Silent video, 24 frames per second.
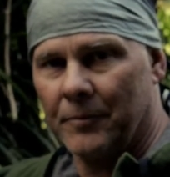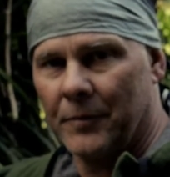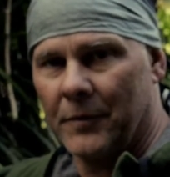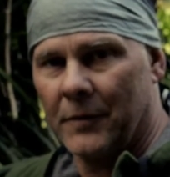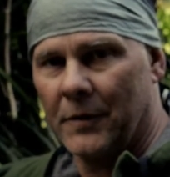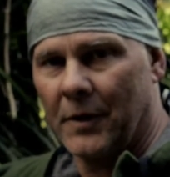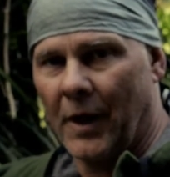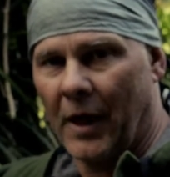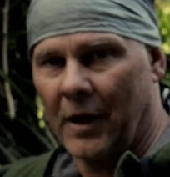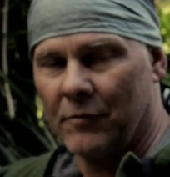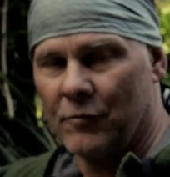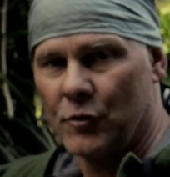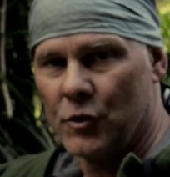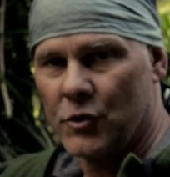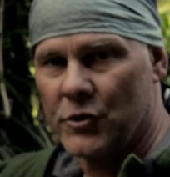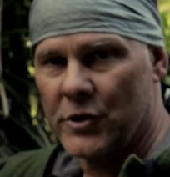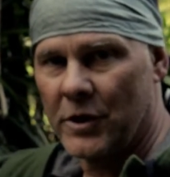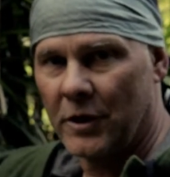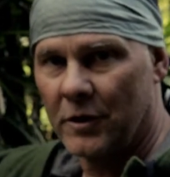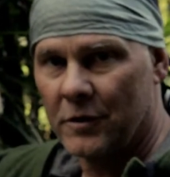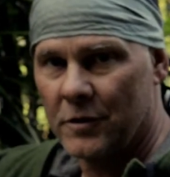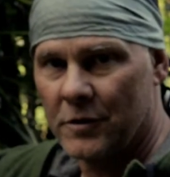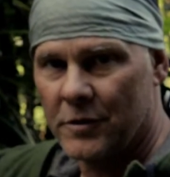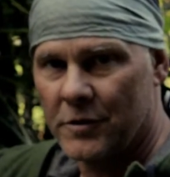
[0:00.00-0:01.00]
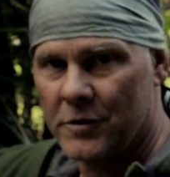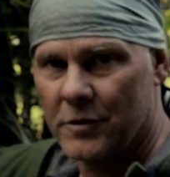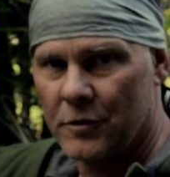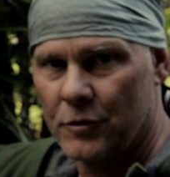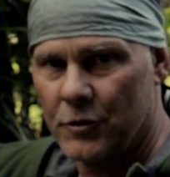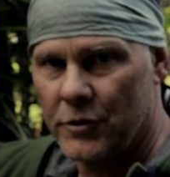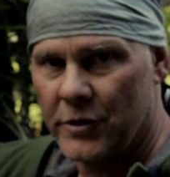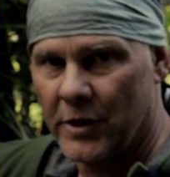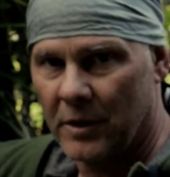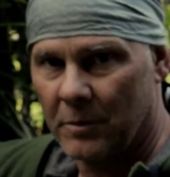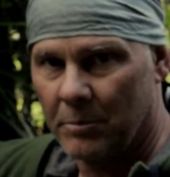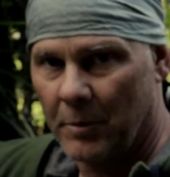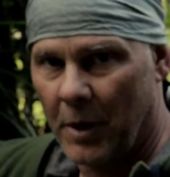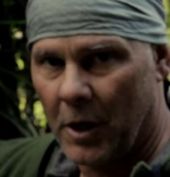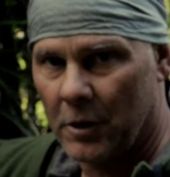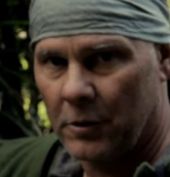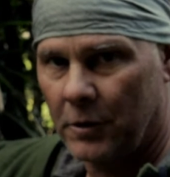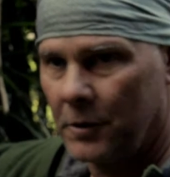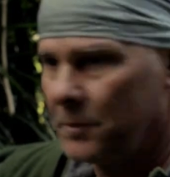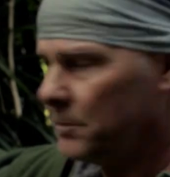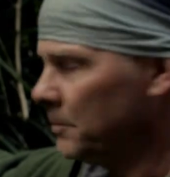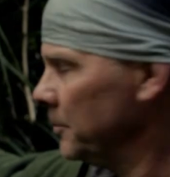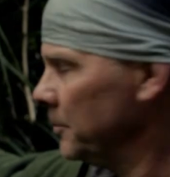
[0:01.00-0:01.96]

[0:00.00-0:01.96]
native New Zealanders, New Zealand Māori,